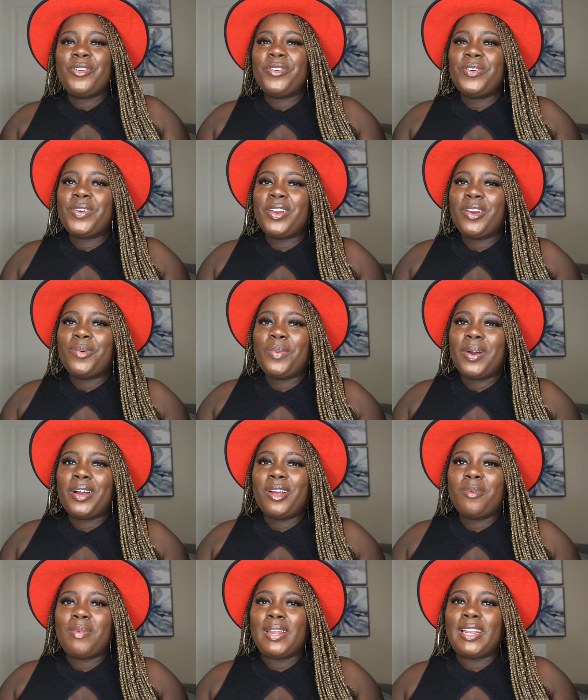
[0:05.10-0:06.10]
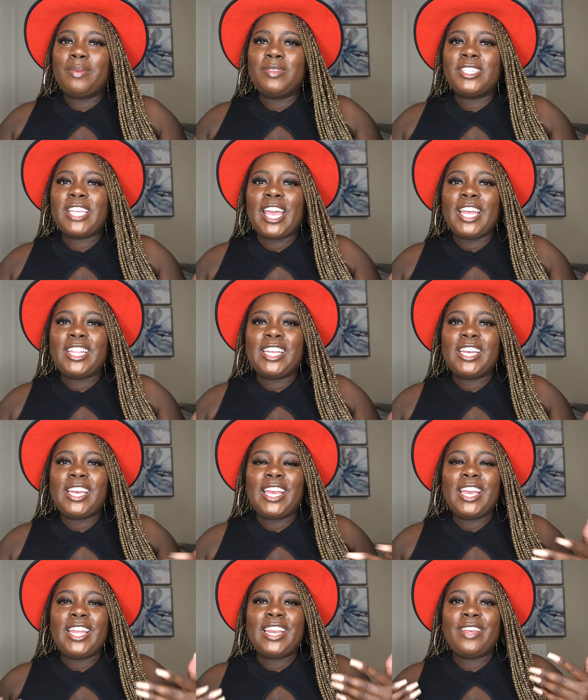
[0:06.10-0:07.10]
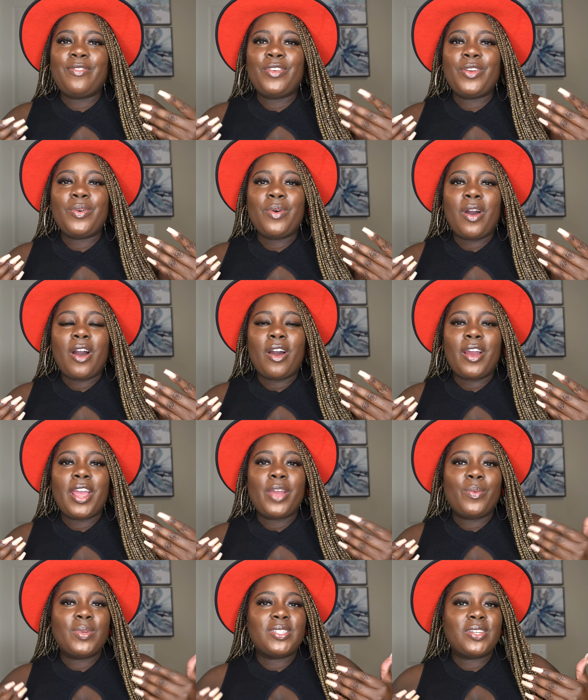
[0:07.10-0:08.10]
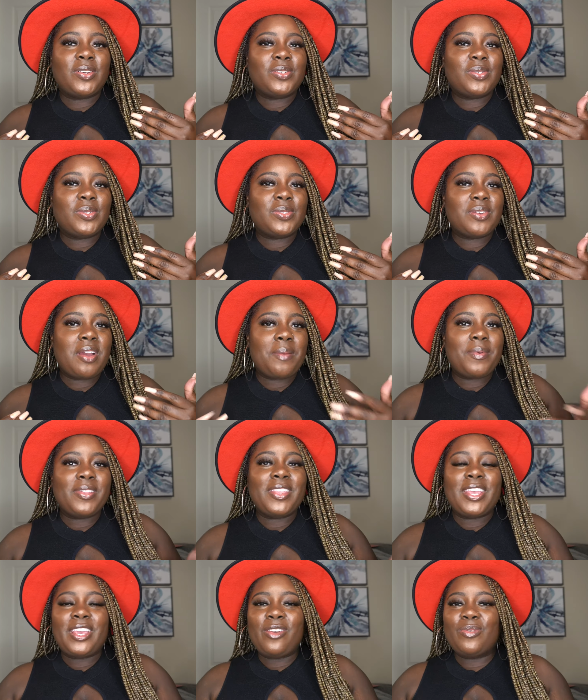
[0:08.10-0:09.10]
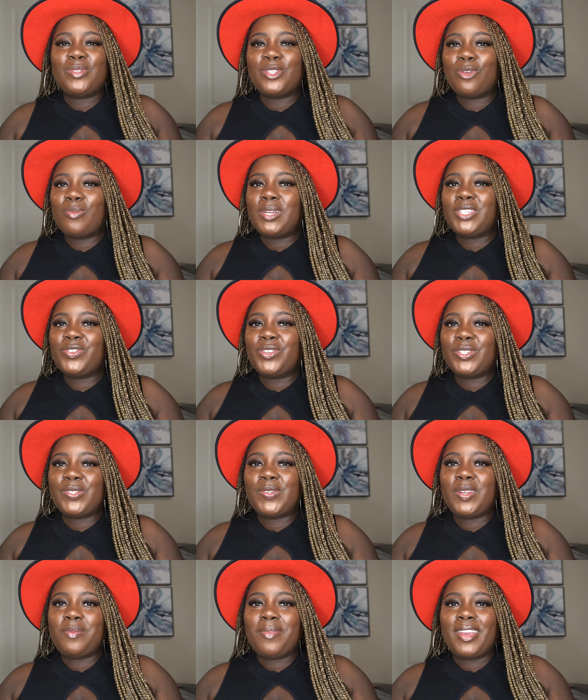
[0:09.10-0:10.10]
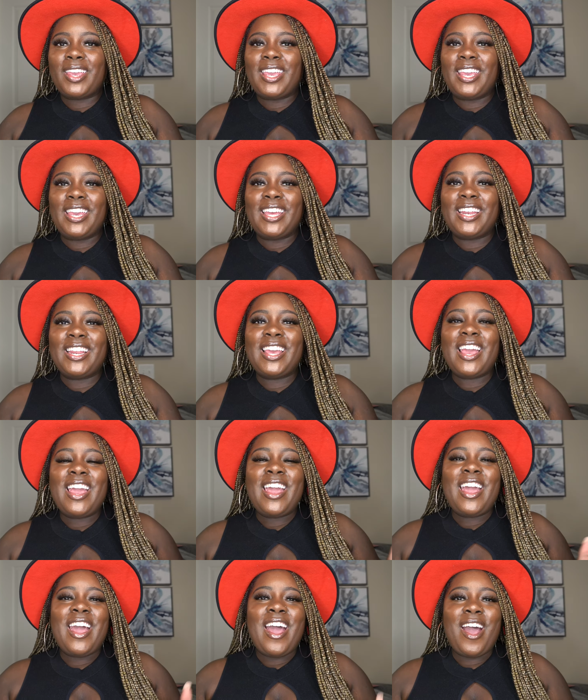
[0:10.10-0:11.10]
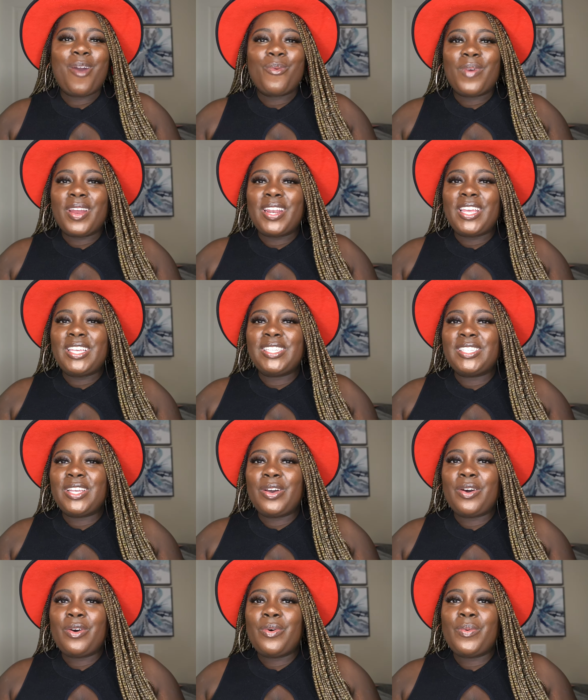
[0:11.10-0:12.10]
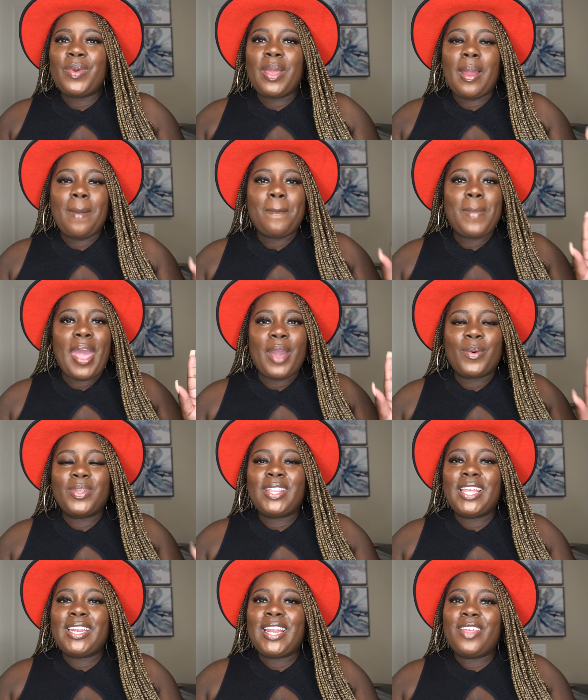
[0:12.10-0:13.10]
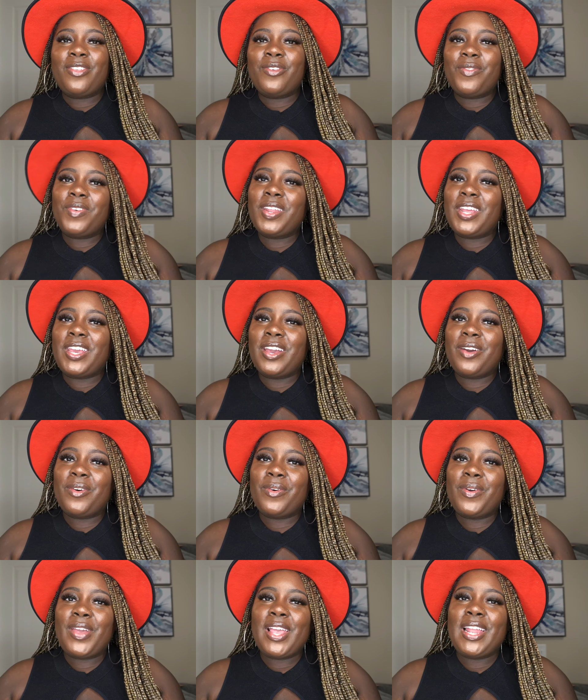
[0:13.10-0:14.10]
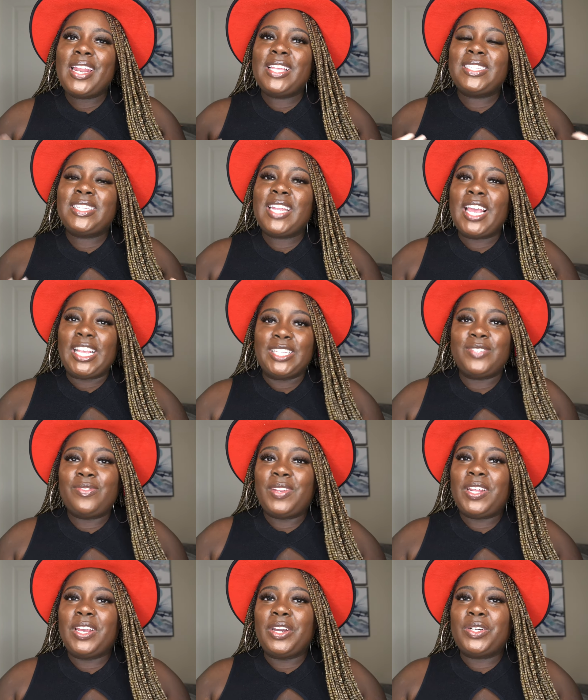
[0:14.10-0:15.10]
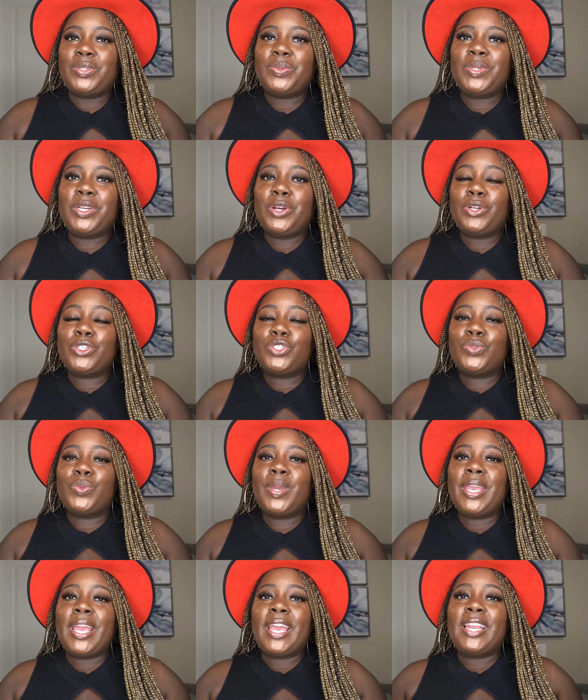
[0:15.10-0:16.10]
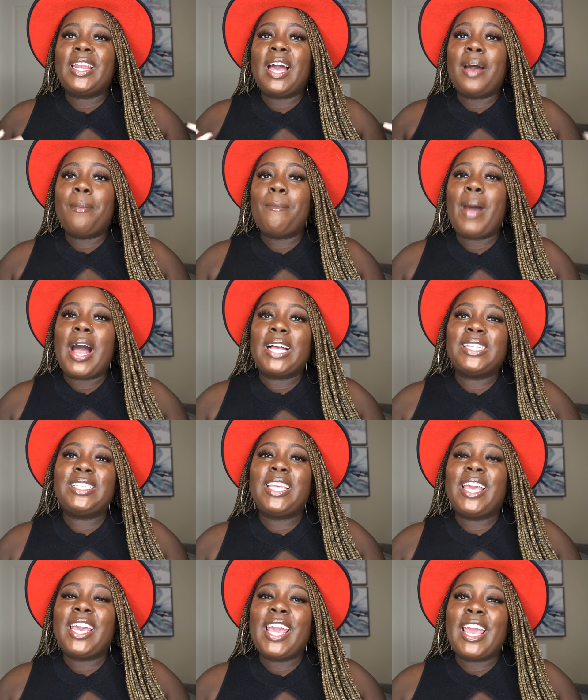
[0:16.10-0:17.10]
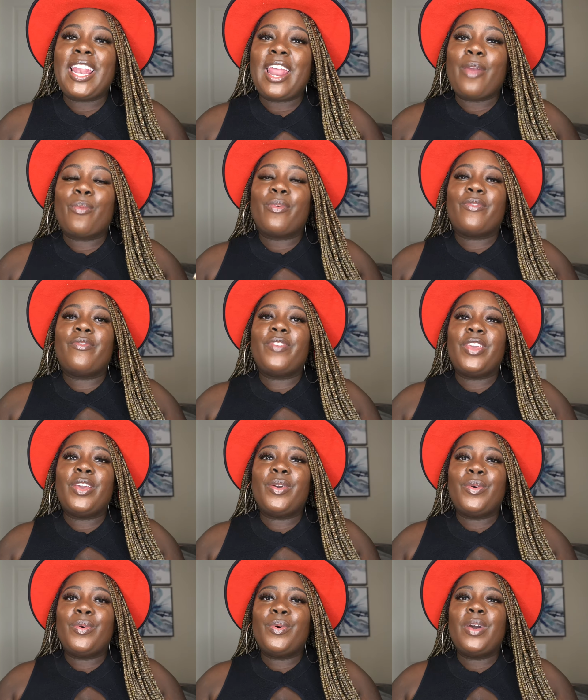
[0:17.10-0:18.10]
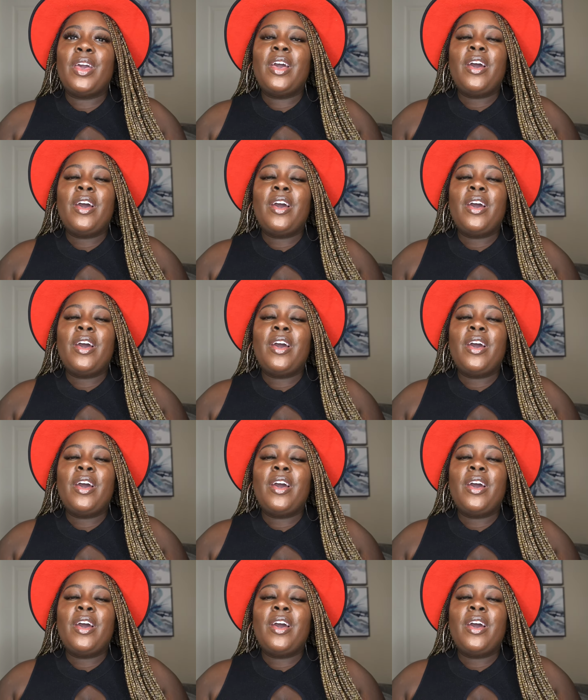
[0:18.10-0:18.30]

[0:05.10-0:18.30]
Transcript: you're new here, welcome. My name is Kayla, and if you are a returning subscriber, thank you so much for tuning back in. Alrighty, so I'm back with another video, and in today's video we are doing an unboxing and a review